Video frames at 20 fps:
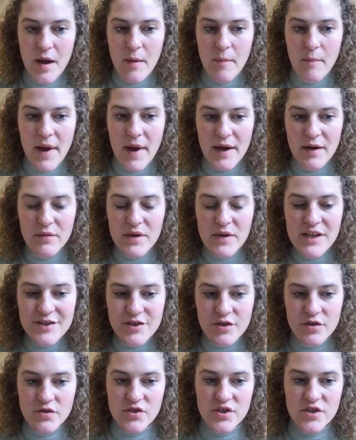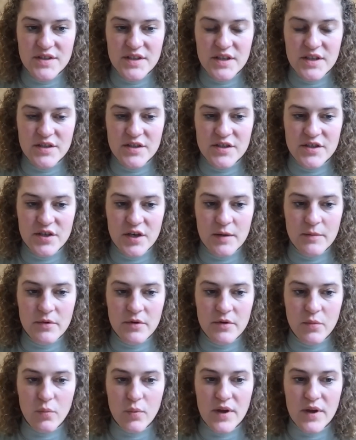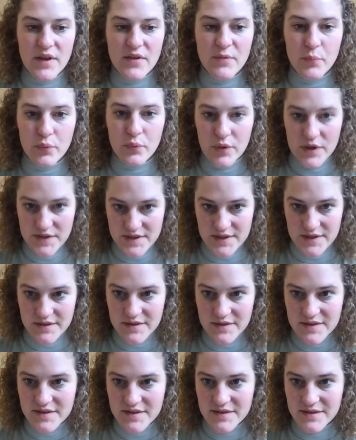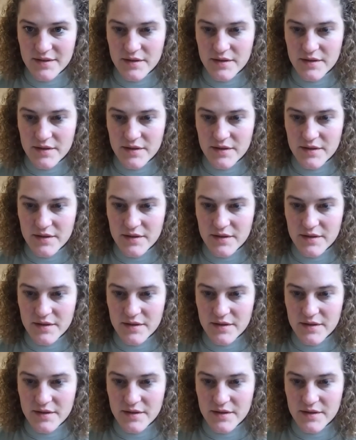My research is concerned with prisons.